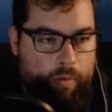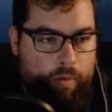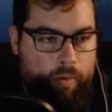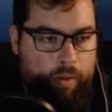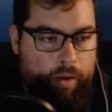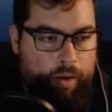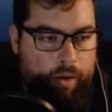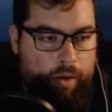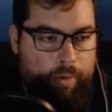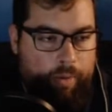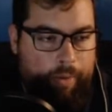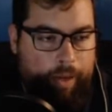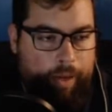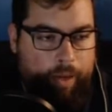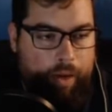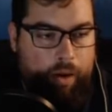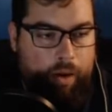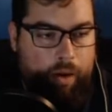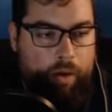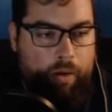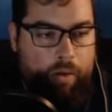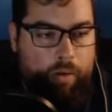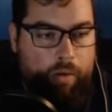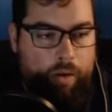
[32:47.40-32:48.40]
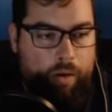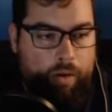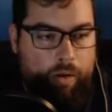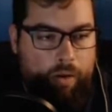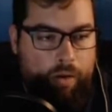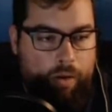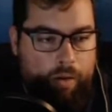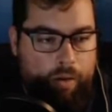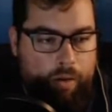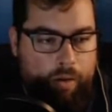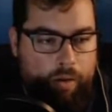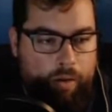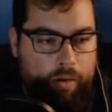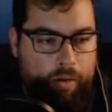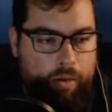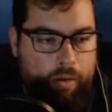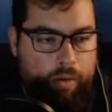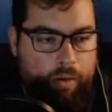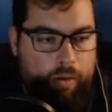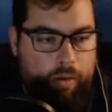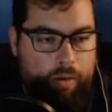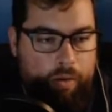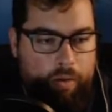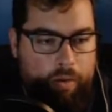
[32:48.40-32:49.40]
There we go.
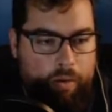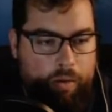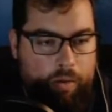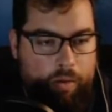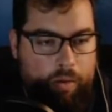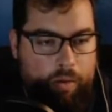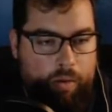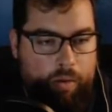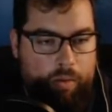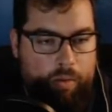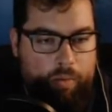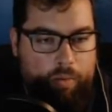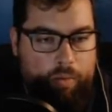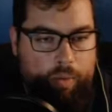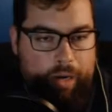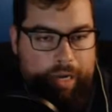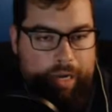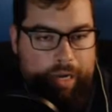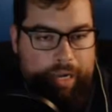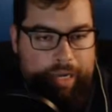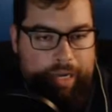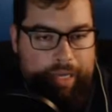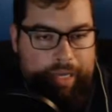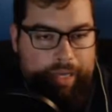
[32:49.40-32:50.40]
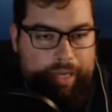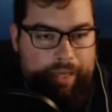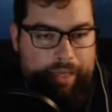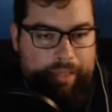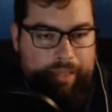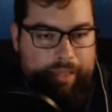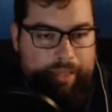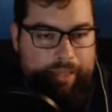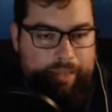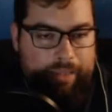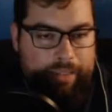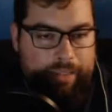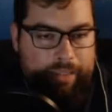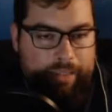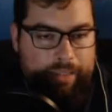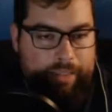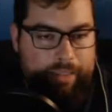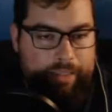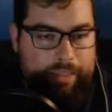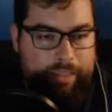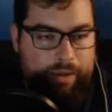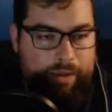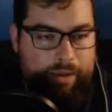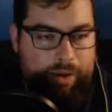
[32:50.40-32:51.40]
One-hit
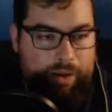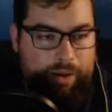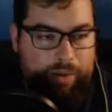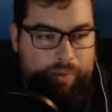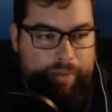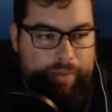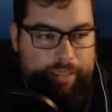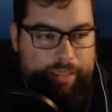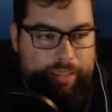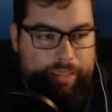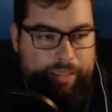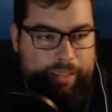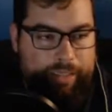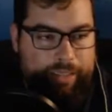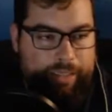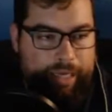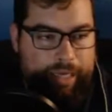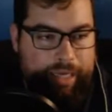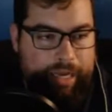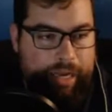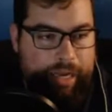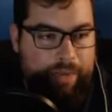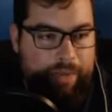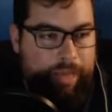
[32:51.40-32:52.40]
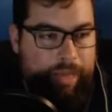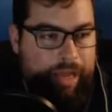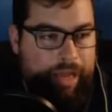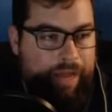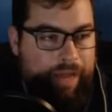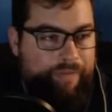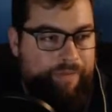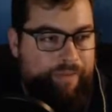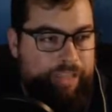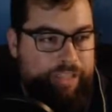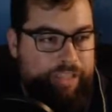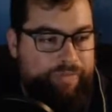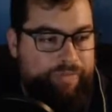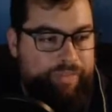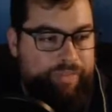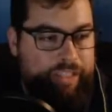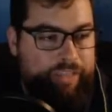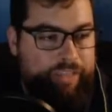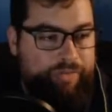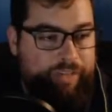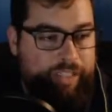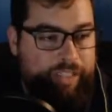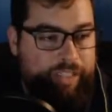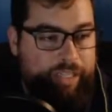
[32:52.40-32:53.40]
kills. Always a good time. Hey, fishy, fishy,
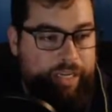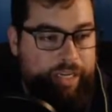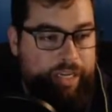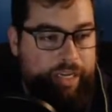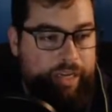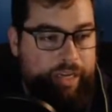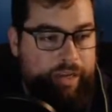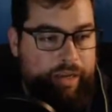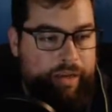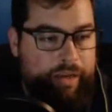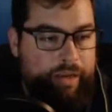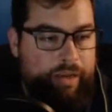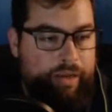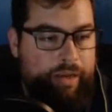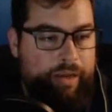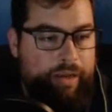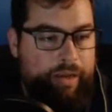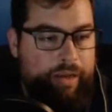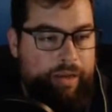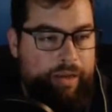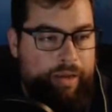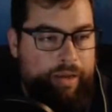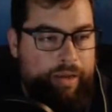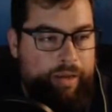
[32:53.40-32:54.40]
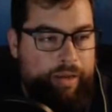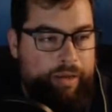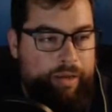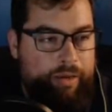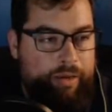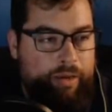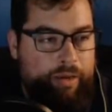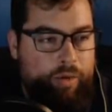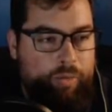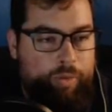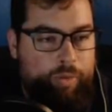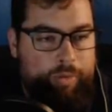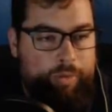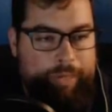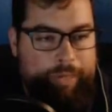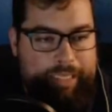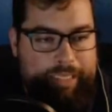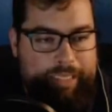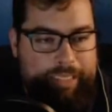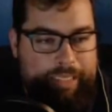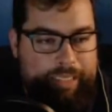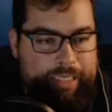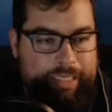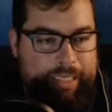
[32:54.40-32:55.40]
fishy. Nope, you
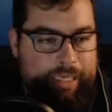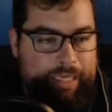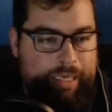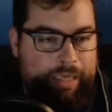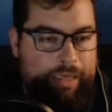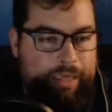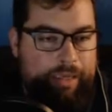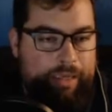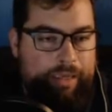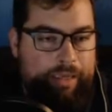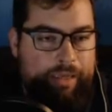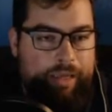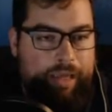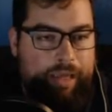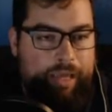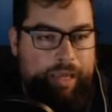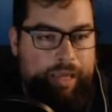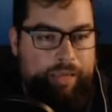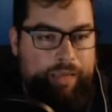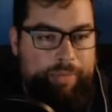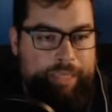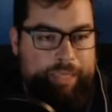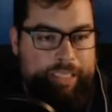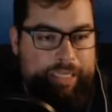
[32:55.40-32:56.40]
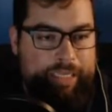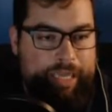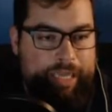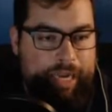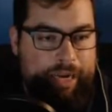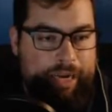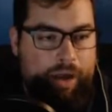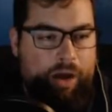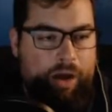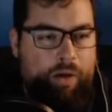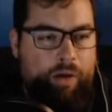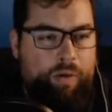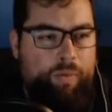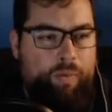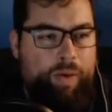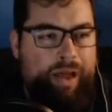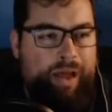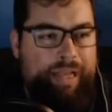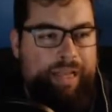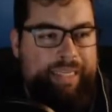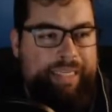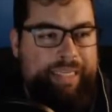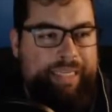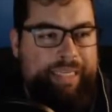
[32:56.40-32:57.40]
missed. And you missed again. Oh, what?